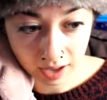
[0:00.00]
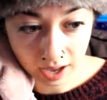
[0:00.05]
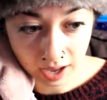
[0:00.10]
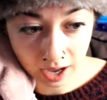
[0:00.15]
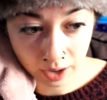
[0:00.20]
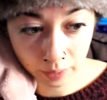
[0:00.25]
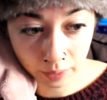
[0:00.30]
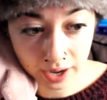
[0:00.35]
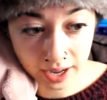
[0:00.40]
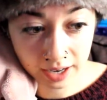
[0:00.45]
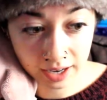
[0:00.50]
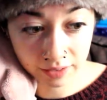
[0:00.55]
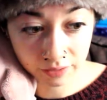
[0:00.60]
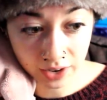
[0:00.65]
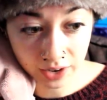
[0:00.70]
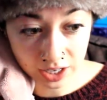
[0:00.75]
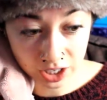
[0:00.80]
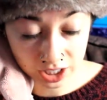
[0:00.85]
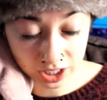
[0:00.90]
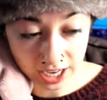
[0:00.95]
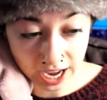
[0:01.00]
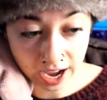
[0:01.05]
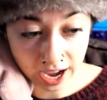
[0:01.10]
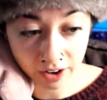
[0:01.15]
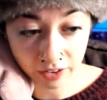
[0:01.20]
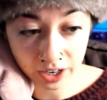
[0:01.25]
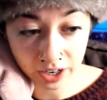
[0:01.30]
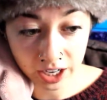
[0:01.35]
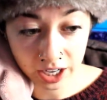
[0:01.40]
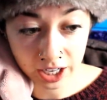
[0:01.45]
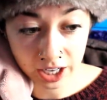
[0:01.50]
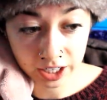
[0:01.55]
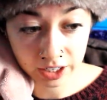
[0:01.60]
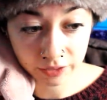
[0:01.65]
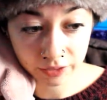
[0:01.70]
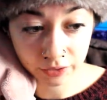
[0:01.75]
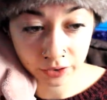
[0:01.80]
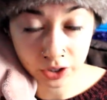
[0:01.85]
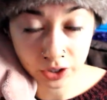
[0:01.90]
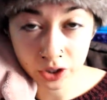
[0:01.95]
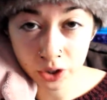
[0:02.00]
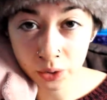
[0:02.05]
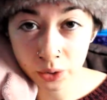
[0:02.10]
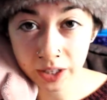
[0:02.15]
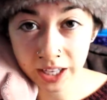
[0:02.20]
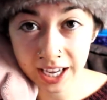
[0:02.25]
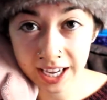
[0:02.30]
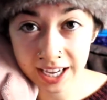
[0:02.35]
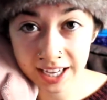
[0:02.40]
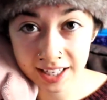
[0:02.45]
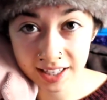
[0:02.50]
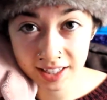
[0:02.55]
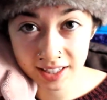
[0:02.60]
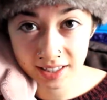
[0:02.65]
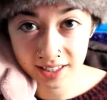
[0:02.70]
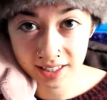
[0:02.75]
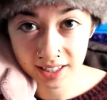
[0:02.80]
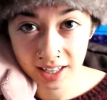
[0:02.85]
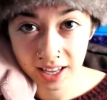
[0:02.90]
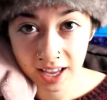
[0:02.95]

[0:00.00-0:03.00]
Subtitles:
I went vegetarian for 2 years